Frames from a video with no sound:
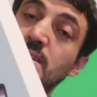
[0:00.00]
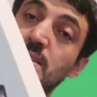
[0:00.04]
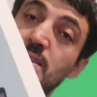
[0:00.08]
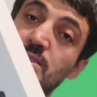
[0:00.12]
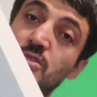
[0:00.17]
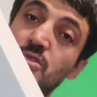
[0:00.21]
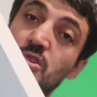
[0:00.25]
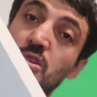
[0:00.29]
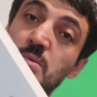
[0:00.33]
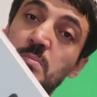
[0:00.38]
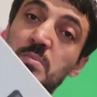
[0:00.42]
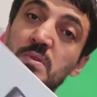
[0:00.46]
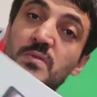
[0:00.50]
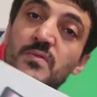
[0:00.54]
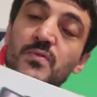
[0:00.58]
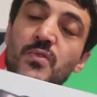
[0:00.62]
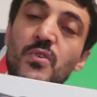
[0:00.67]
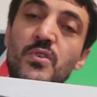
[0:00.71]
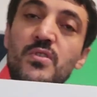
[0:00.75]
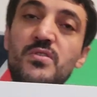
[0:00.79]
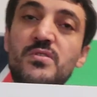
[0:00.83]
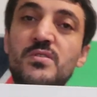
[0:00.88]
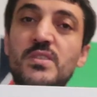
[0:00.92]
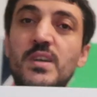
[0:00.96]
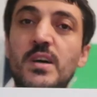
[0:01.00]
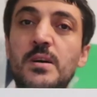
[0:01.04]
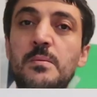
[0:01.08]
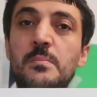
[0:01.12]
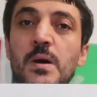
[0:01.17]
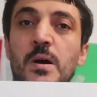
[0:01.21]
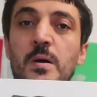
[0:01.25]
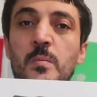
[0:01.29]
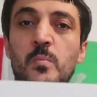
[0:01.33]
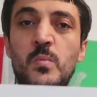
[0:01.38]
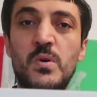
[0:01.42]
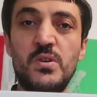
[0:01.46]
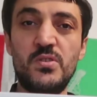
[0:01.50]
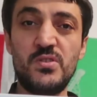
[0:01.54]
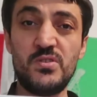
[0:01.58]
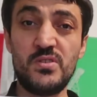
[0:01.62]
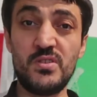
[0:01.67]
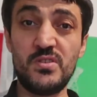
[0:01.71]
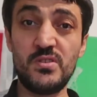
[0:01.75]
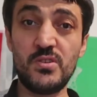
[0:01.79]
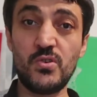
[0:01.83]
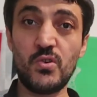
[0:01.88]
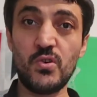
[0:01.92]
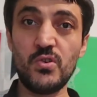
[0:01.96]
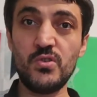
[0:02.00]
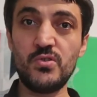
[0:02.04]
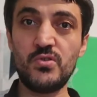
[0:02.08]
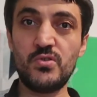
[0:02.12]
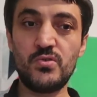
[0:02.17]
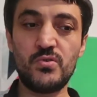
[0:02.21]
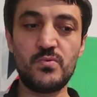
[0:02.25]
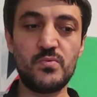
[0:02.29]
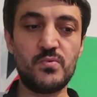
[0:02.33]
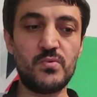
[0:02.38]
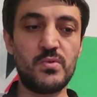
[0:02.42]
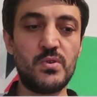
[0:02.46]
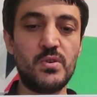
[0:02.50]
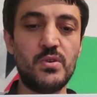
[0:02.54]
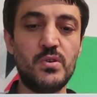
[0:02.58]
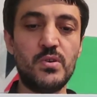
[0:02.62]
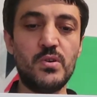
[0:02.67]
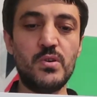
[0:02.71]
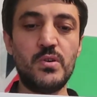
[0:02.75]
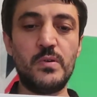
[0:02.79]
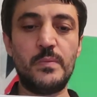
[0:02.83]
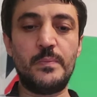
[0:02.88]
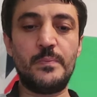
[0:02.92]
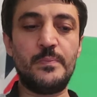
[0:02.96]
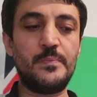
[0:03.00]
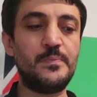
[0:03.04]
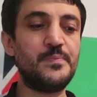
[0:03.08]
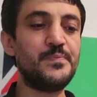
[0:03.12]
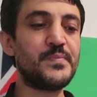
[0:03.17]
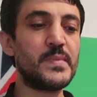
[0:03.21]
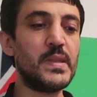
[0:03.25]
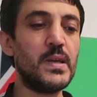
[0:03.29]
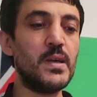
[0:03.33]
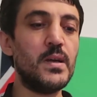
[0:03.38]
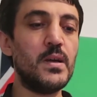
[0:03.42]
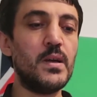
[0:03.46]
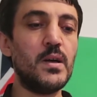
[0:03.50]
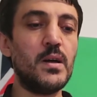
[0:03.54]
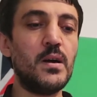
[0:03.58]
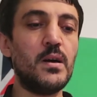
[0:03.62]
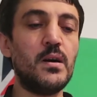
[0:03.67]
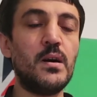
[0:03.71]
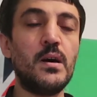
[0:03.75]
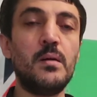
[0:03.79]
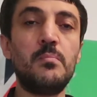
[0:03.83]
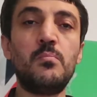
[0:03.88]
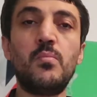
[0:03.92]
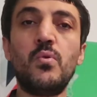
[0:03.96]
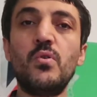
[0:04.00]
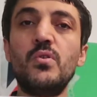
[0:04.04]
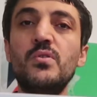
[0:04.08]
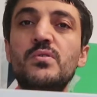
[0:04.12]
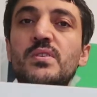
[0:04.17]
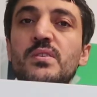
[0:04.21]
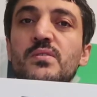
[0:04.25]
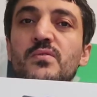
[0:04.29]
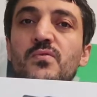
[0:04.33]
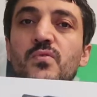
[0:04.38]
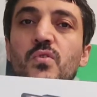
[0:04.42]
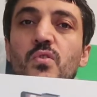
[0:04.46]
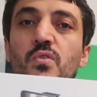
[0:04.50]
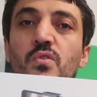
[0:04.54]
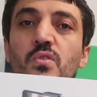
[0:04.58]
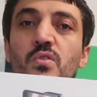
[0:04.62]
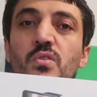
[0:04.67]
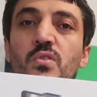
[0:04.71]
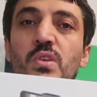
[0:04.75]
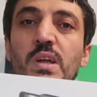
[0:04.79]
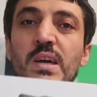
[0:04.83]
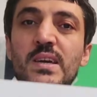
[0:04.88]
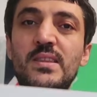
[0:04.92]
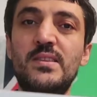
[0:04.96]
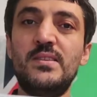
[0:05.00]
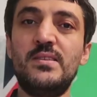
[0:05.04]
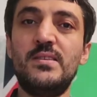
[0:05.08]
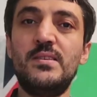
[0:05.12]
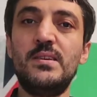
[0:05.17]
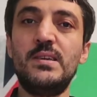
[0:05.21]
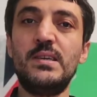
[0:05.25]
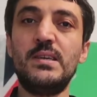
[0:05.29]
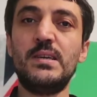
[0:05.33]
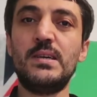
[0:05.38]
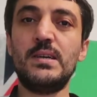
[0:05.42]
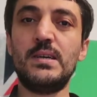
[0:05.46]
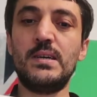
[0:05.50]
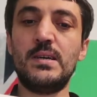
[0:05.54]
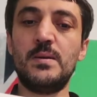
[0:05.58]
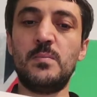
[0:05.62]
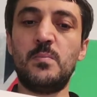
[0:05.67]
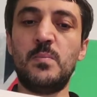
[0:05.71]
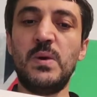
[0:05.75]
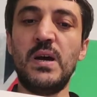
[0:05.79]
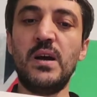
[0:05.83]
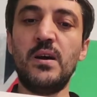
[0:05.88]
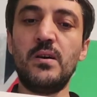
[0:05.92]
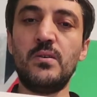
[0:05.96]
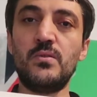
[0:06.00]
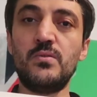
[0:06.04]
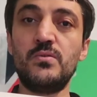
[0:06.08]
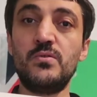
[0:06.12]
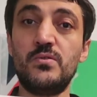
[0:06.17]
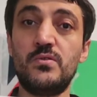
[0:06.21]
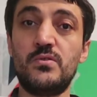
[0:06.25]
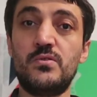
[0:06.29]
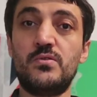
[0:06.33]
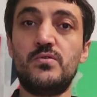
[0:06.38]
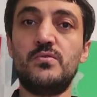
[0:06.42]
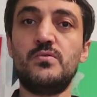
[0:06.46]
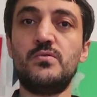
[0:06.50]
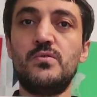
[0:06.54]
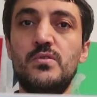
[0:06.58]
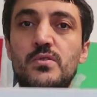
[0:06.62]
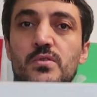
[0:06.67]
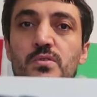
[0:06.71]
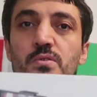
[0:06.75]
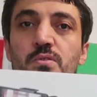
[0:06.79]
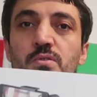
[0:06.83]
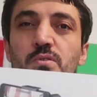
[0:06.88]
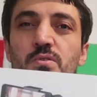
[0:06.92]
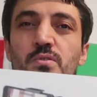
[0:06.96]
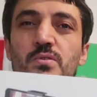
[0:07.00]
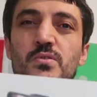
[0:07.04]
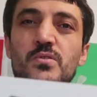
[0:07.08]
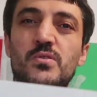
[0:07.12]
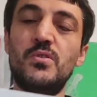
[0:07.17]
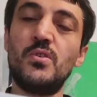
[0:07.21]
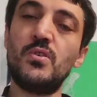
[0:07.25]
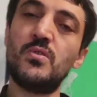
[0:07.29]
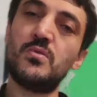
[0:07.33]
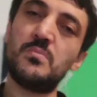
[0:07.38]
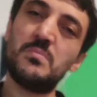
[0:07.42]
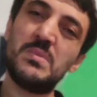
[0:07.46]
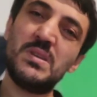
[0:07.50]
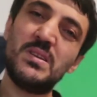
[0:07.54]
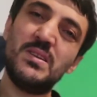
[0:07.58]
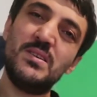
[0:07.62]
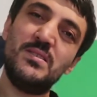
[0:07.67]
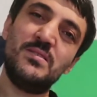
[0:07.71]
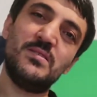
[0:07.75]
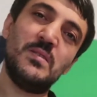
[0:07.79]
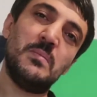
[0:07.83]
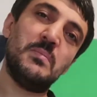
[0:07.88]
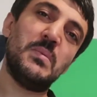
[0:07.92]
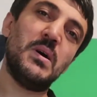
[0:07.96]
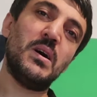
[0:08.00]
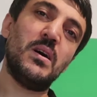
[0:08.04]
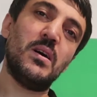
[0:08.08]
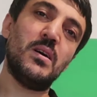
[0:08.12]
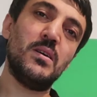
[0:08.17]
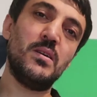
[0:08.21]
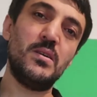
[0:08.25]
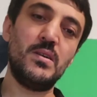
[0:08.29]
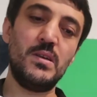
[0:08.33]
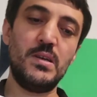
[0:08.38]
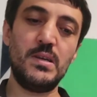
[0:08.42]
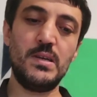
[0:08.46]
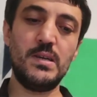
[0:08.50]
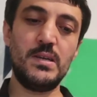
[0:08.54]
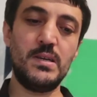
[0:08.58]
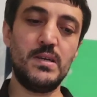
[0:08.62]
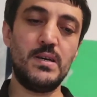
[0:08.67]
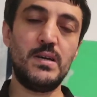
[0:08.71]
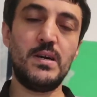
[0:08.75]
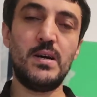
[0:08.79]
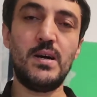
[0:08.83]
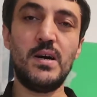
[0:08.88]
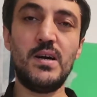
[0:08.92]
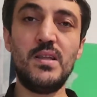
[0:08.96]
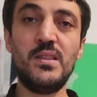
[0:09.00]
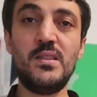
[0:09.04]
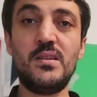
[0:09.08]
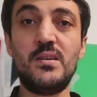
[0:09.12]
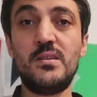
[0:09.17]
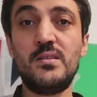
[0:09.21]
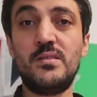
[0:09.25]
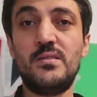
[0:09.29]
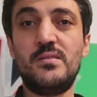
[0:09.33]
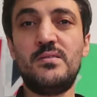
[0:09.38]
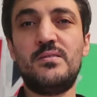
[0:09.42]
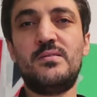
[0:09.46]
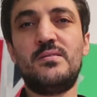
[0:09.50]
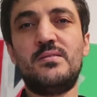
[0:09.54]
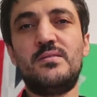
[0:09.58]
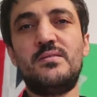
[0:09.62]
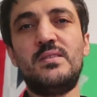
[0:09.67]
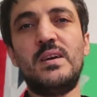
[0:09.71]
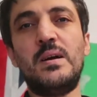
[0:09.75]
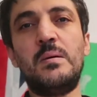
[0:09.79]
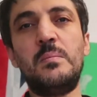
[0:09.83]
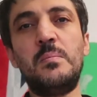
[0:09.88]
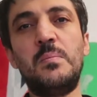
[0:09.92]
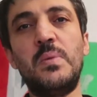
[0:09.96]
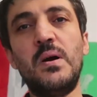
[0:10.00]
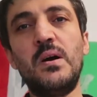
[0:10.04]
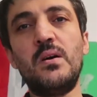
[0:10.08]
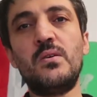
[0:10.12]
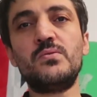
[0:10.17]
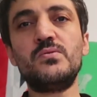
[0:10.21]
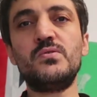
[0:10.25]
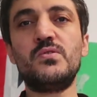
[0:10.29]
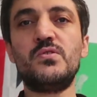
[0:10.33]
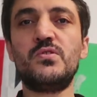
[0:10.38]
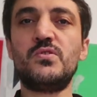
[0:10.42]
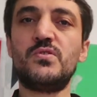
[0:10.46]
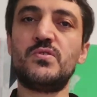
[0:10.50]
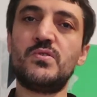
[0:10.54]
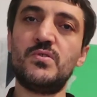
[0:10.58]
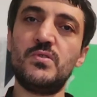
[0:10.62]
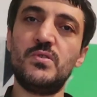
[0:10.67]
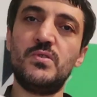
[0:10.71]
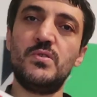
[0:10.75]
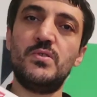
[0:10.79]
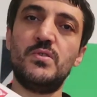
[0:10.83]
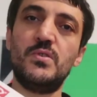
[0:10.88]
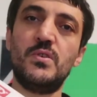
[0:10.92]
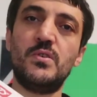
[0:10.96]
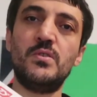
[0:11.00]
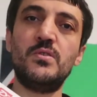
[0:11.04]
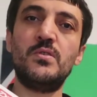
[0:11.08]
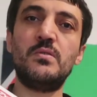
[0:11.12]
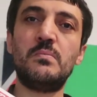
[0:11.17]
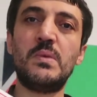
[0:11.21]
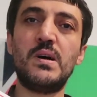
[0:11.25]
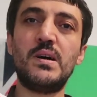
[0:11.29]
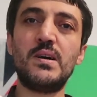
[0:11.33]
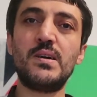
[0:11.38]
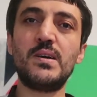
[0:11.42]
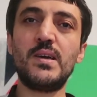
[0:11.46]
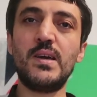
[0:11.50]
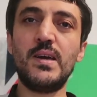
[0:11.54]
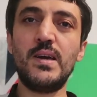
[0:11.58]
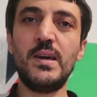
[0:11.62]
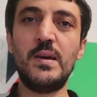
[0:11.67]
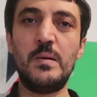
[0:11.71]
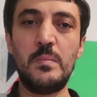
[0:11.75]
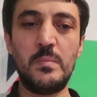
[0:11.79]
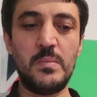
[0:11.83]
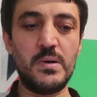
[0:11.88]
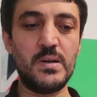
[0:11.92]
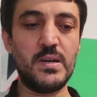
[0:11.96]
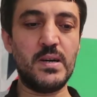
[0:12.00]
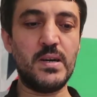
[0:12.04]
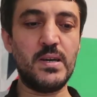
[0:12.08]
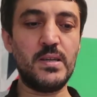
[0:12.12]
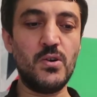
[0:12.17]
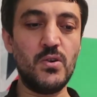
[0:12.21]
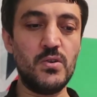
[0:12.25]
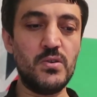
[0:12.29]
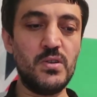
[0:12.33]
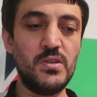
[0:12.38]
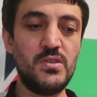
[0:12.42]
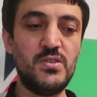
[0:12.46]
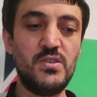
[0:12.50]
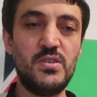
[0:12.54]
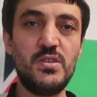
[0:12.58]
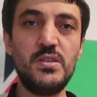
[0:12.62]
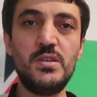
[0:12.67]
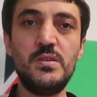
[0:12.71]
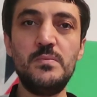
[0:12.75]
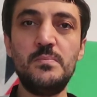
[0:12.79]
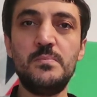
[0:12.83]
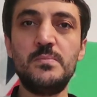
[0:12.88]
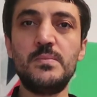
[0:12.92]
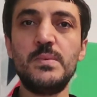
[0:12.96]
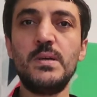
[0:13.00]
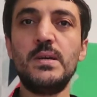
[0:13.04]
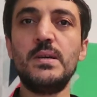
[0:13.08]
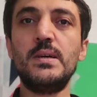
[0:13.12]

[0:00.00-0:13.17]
It's gonna be first time. How much this cost? I bought it for 90 pounds. Normally it's about 110 pounds on the market, but I got it cheap.